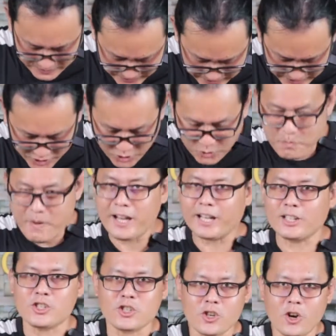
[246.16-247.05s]
Just to
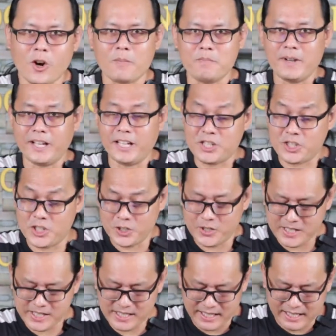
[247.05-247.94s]
make it soft, make it
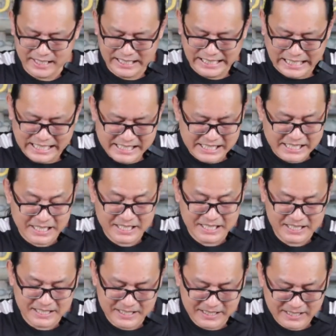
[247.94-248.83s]
juicy.
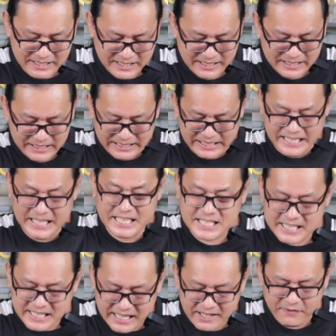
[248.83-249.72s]

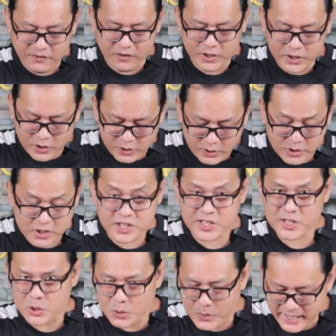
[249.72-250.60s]
Easy for you to
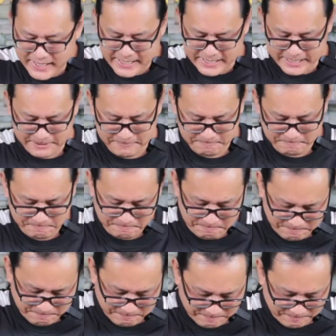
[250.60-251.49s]
squeeze it.
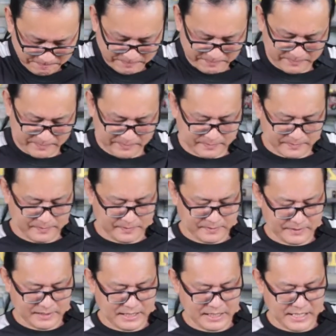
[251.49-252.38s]

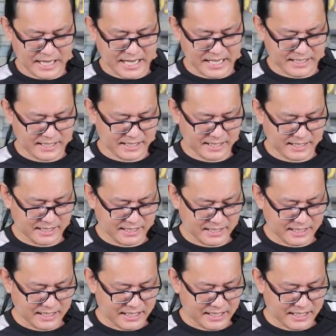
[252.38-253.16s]
Yes.